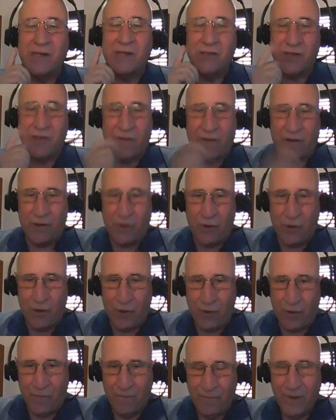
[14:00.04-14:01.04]
to the
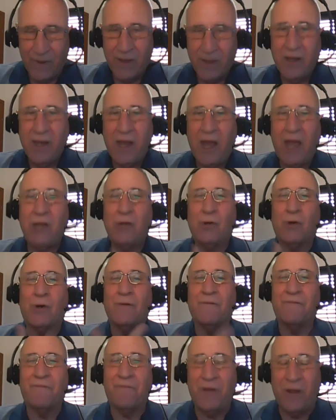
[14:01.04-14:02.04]
learner, and you
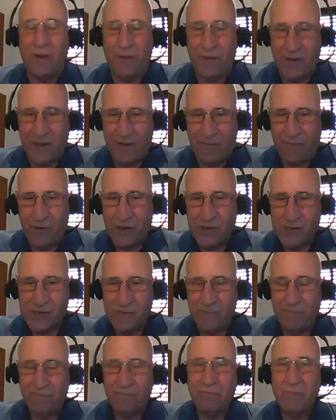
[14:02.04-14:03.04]
can feel the
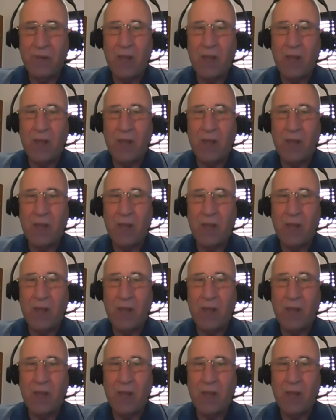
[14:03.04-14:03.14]
difference.